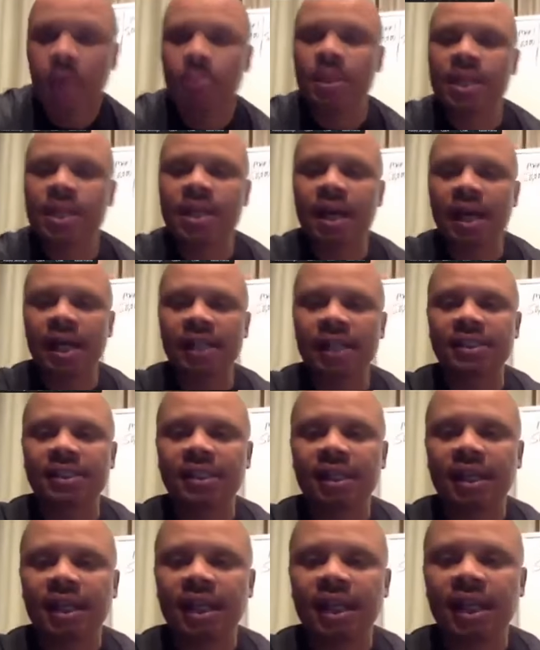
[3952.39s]
Because
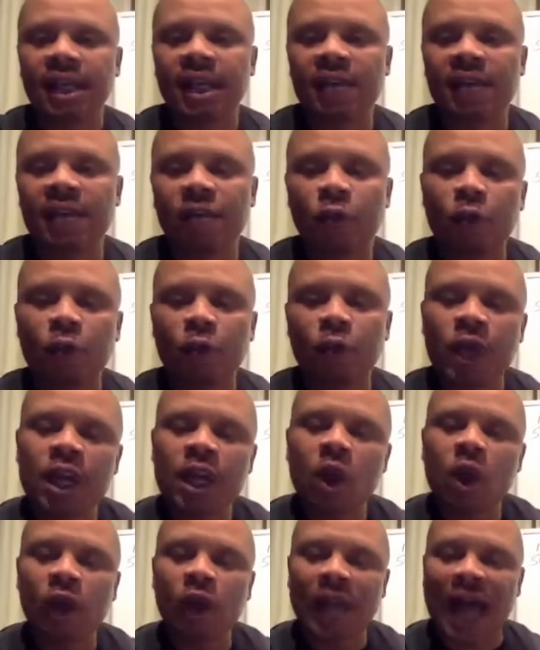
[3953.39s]
if we
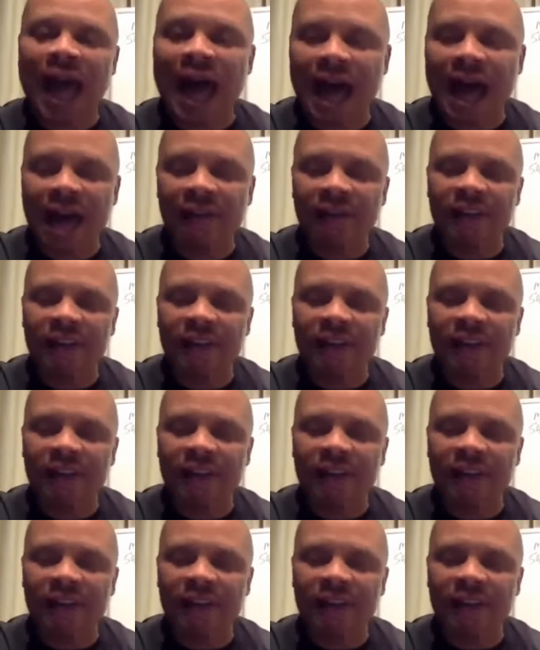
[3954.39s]
go live